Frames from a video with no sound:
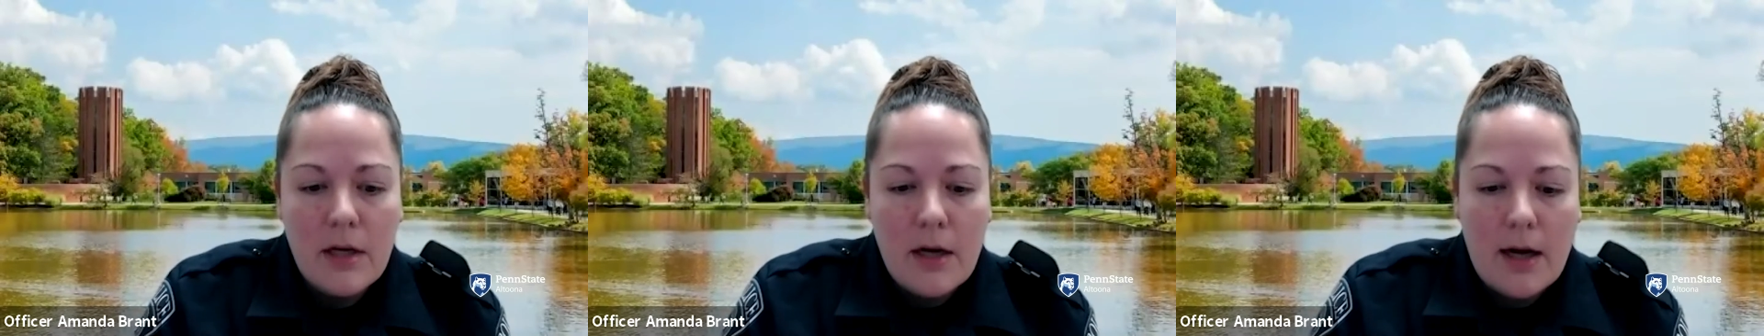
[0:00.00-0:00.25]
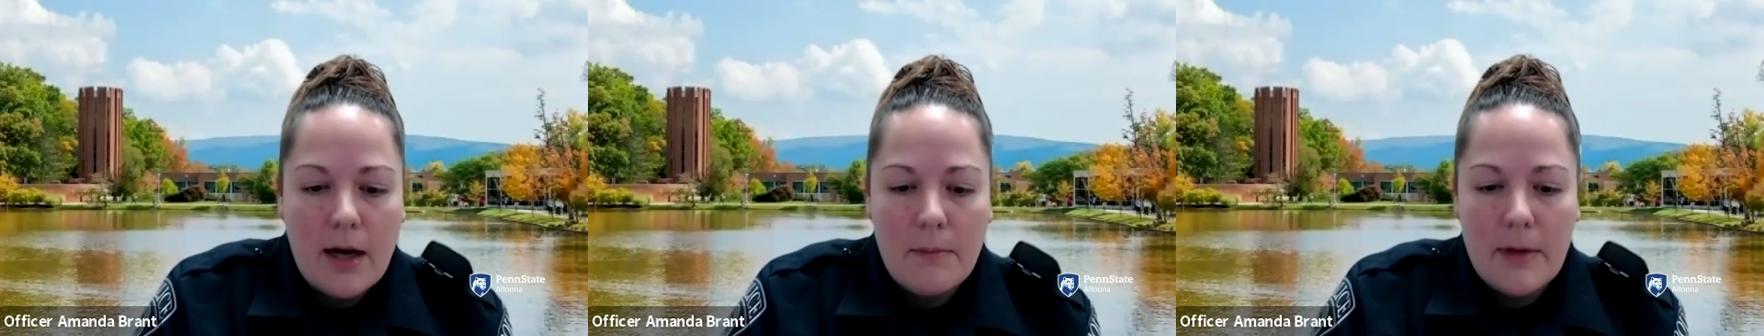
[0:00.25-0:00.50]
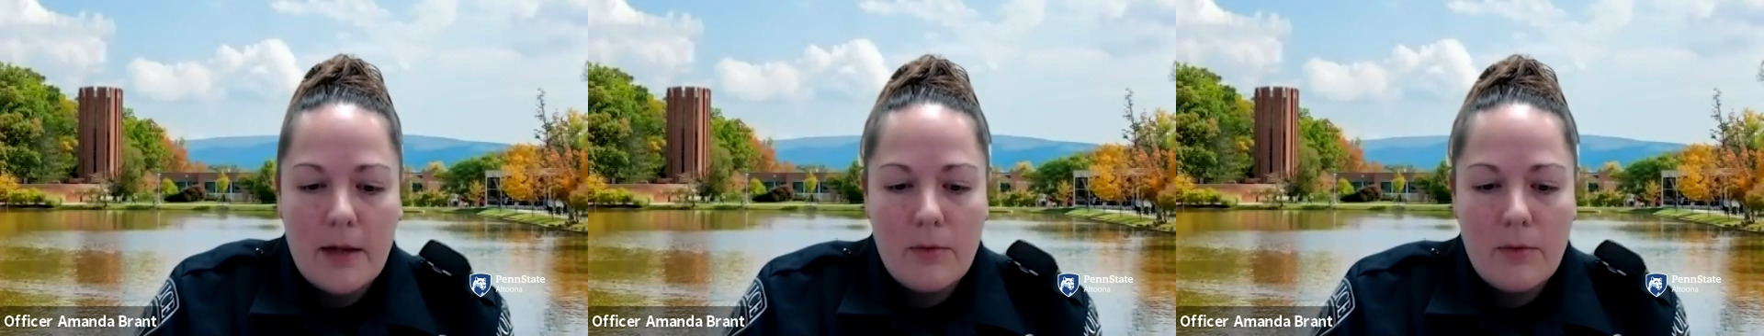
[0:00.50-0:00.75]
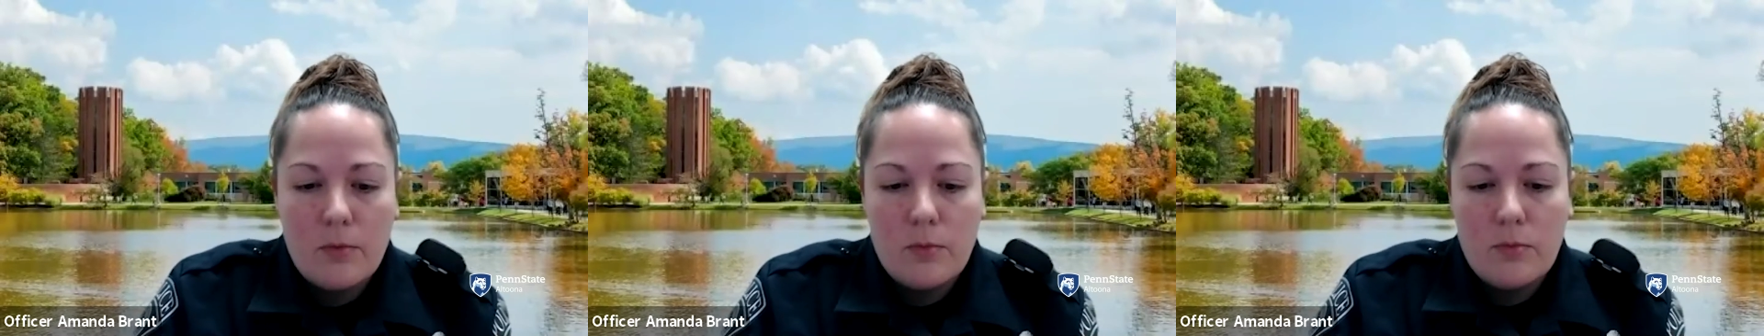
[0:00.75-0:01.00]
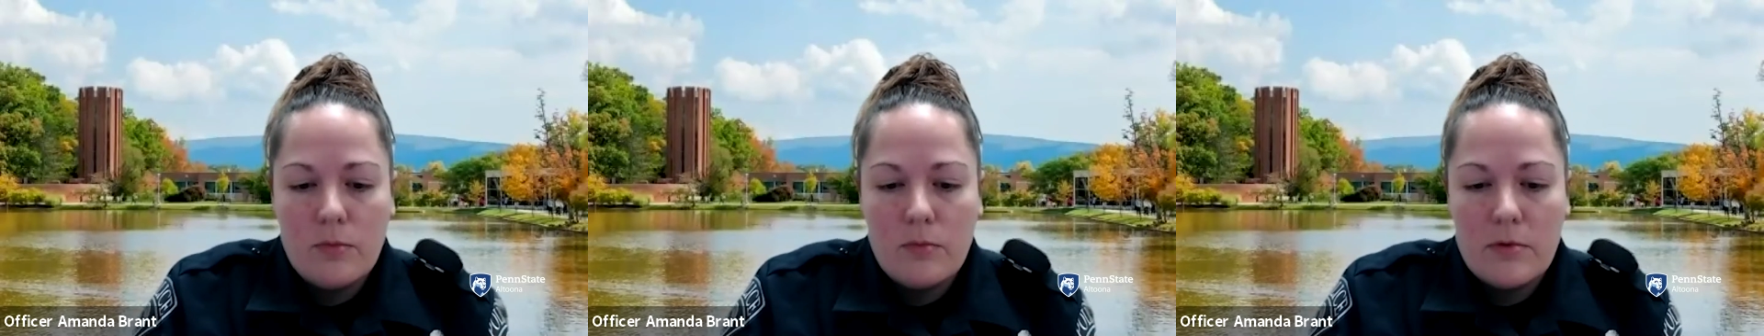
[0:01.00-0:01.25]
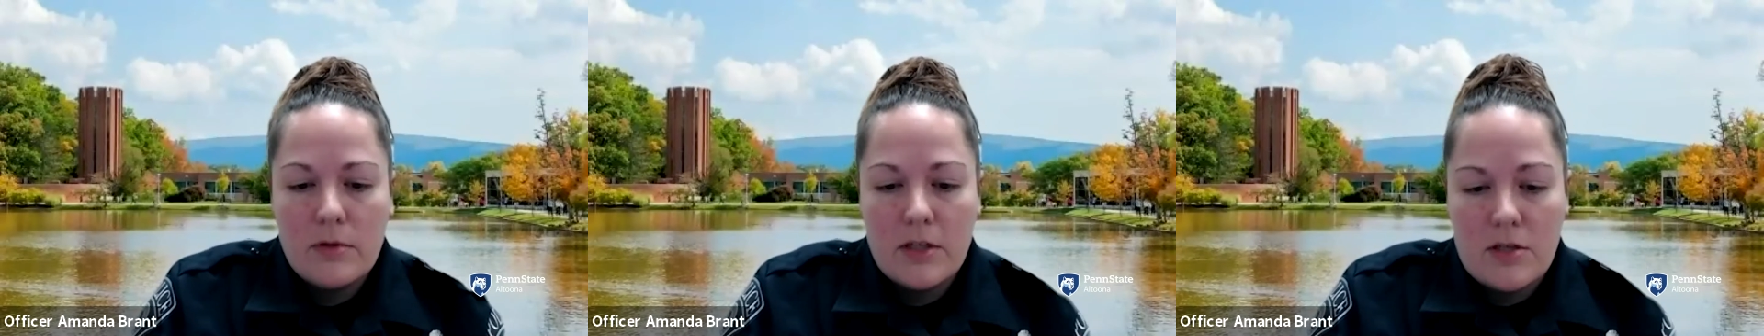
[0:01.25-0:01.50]
And then
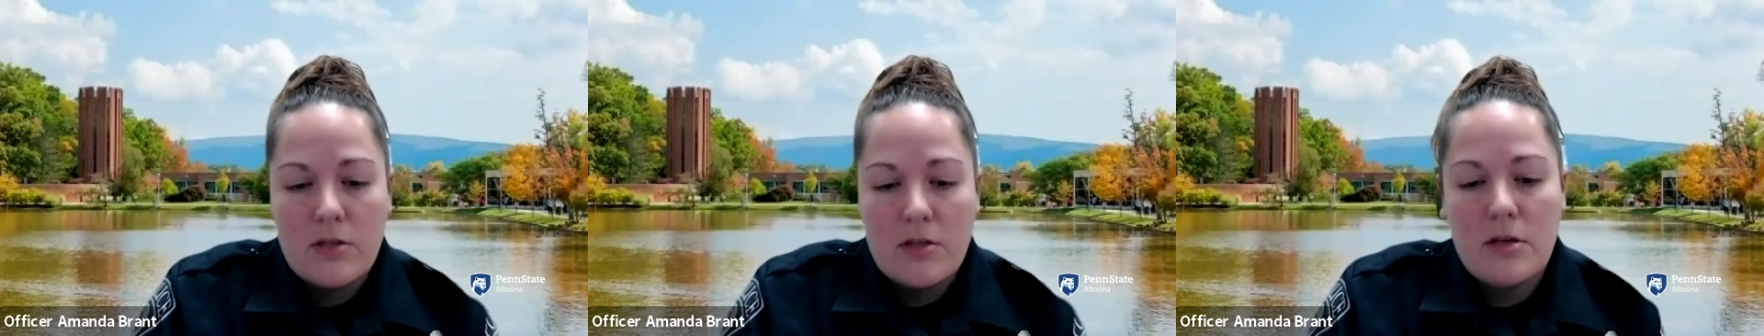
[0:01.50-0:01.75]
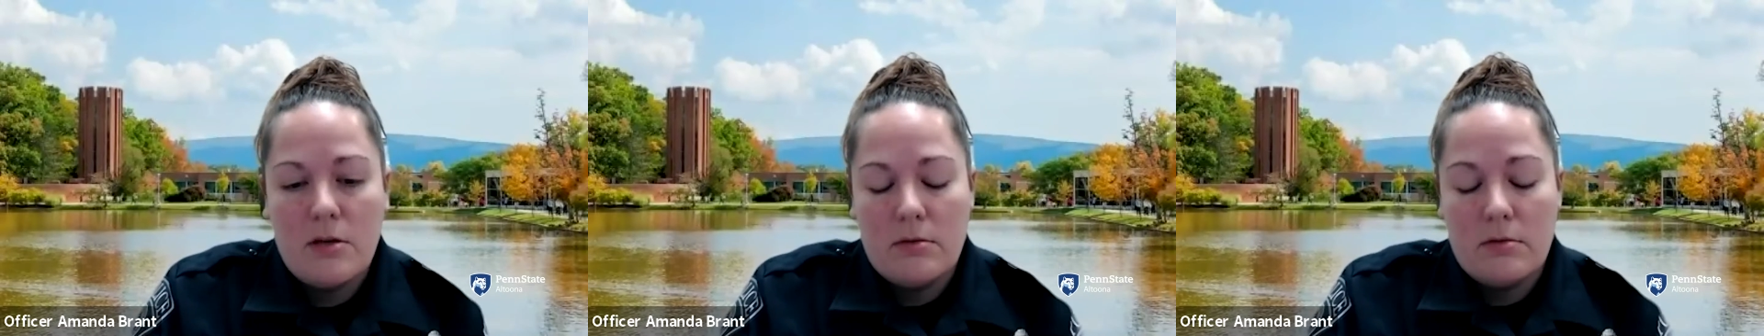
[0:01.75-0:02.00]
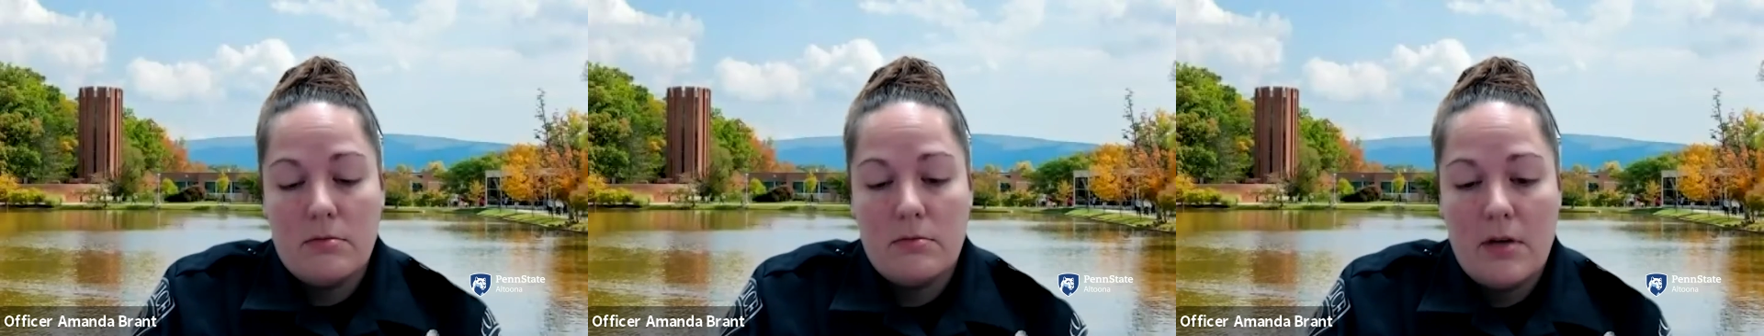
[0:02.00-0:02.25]
there's also